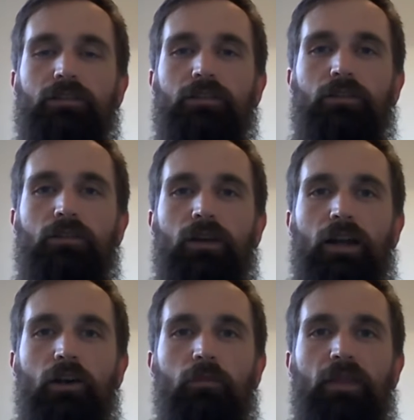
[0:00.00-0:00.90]
So
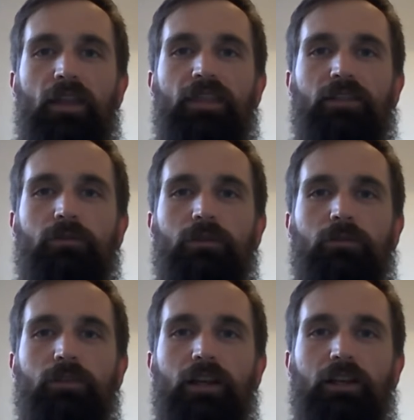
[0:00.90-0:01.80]
I hope that this one
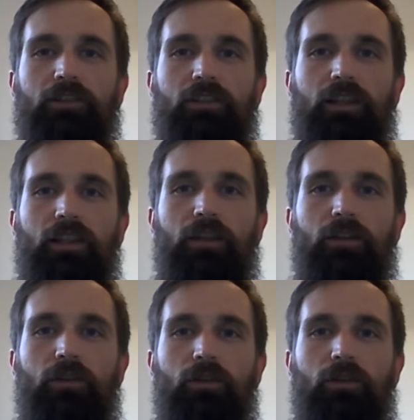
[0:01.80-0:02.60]
will actually